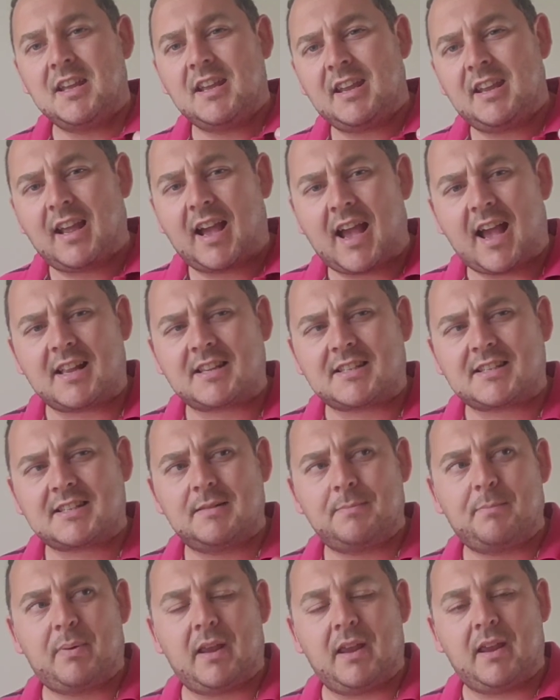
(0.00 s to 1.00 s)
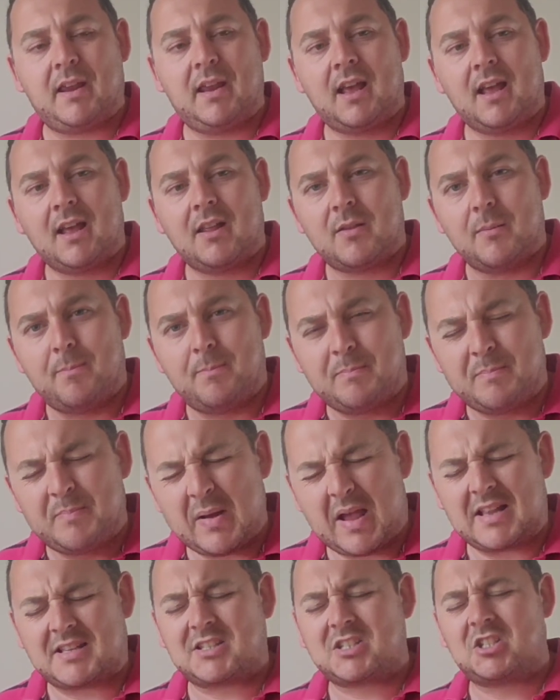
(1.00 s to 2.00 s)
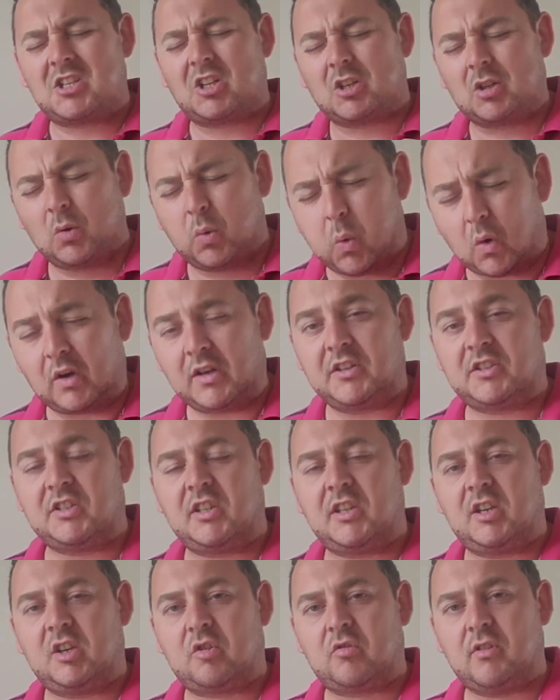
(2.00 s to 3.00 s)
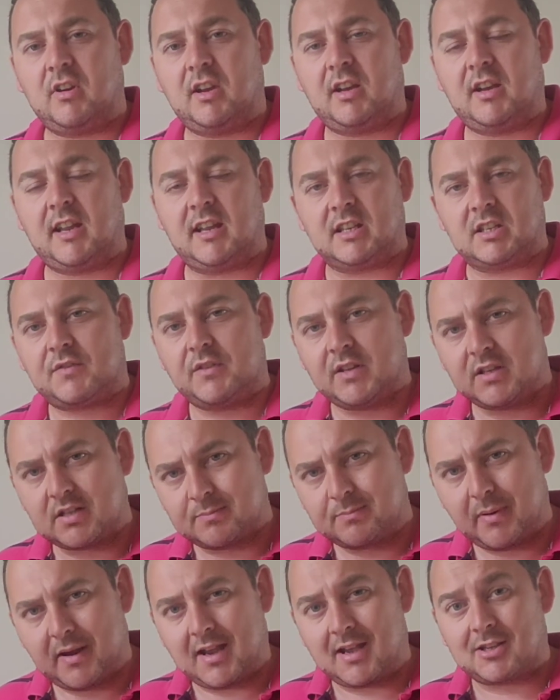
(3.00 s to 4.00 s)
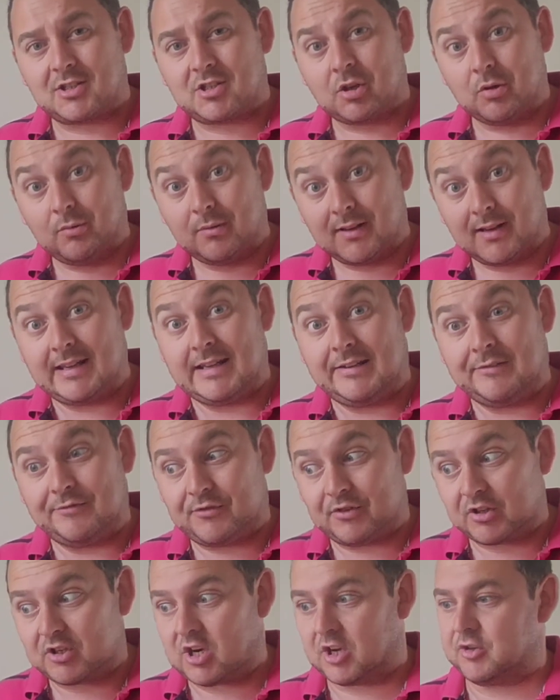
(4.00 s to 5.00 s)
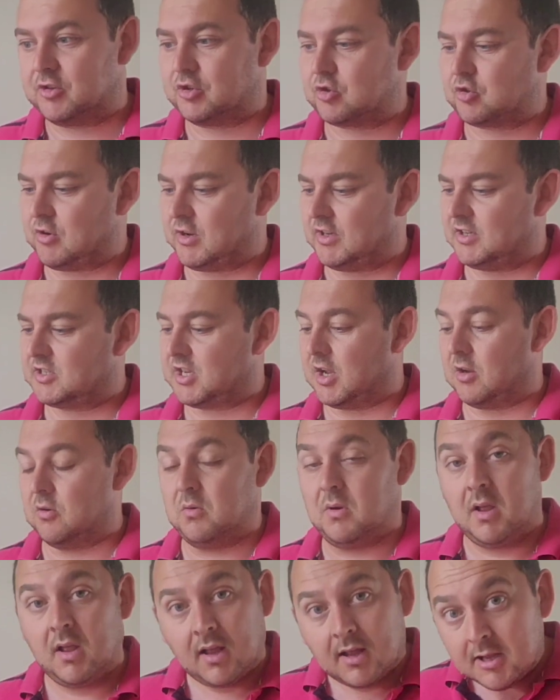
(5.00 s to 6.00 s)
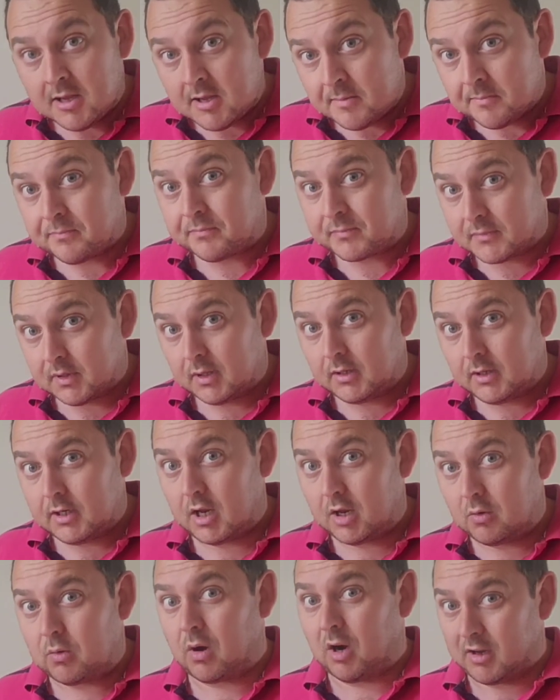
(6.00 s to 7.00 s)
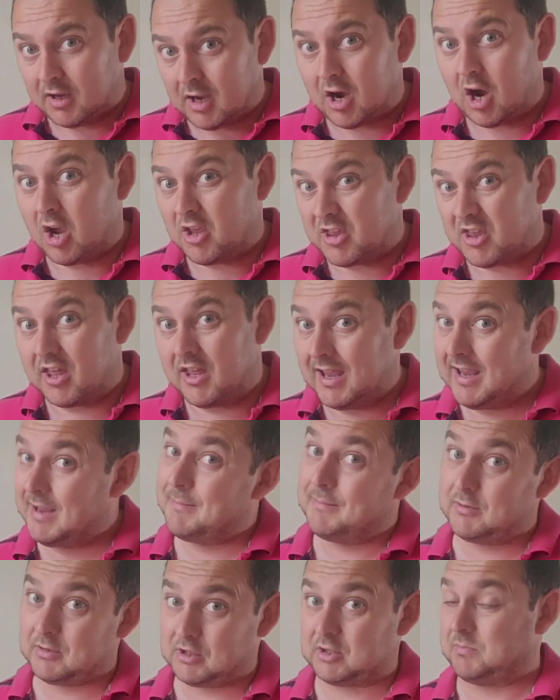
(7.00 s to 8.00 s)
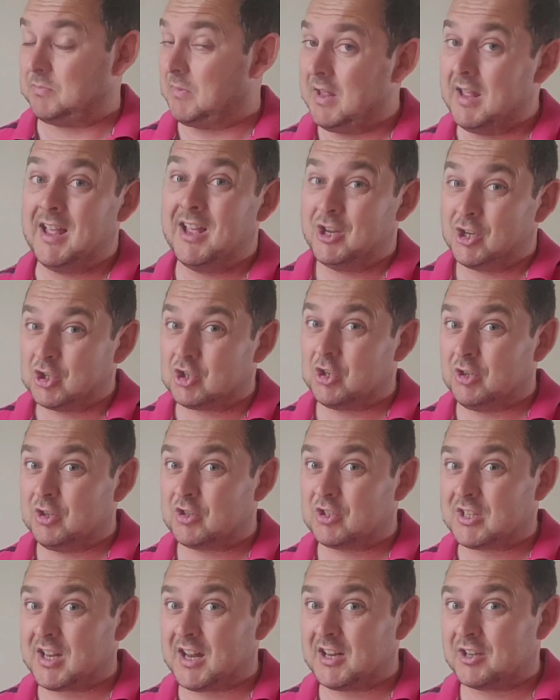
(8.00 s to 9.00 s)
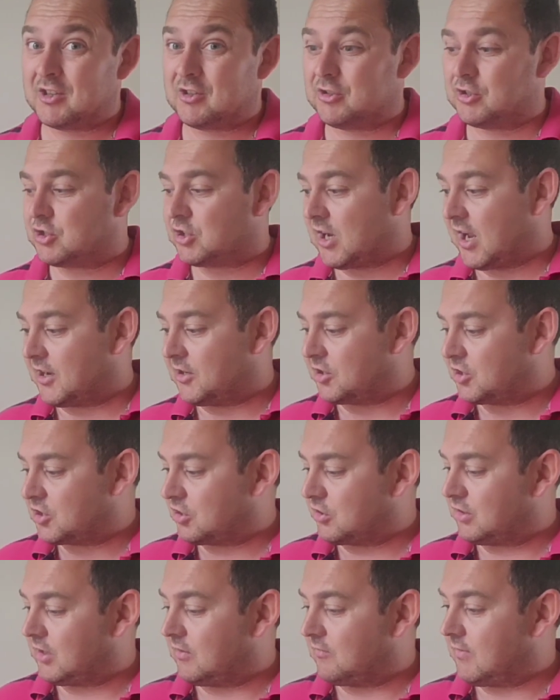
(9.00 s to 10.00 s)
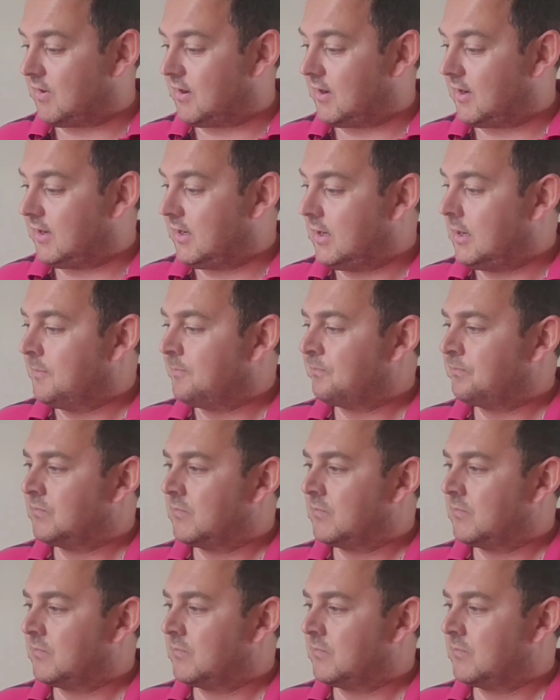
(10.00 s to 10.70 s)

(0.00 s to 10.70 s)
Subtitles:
it has to be the best quality ingredients for this beer to leave the country. So, you know, it should stand a good chance, shouldn't it, really?